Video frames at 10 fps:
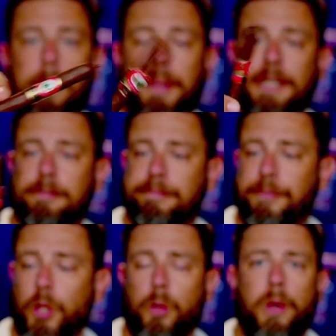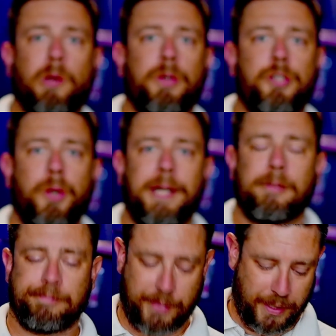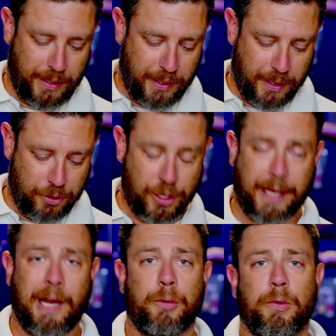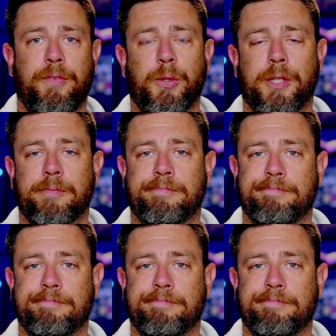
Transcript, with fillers: But the only way to enjoy it and to check it out and review it